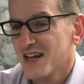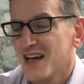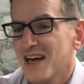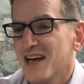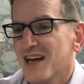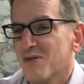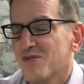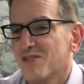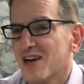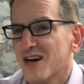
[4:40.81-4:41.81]
and
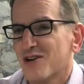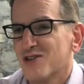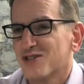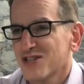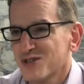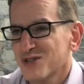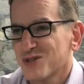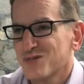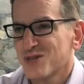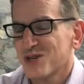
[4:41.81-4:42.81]
we've got her sister
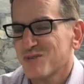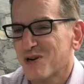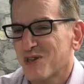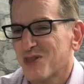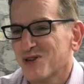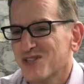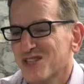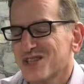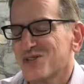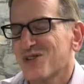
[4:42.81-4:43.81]
who's been here about
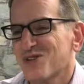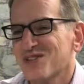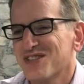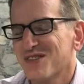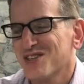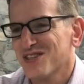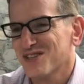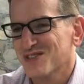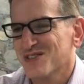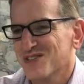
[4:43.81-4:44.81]
36 or 37
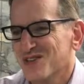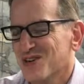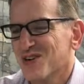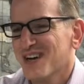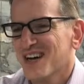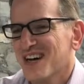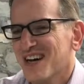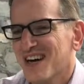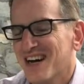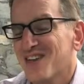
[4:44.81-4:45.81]
years. So,
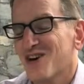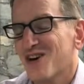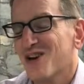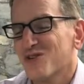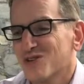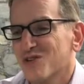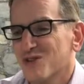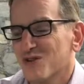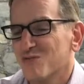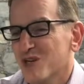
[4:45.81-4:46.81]
uh, and there are others
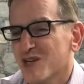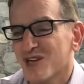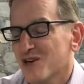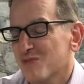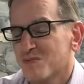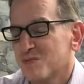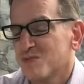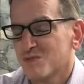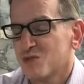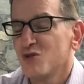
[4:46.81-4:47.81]
too have been here
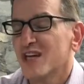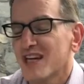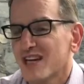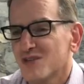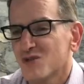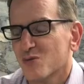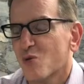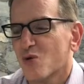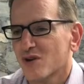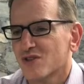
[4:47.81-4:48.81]
two decades or
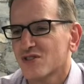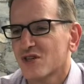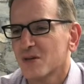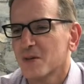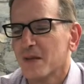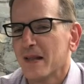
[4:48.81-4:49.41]
more. So.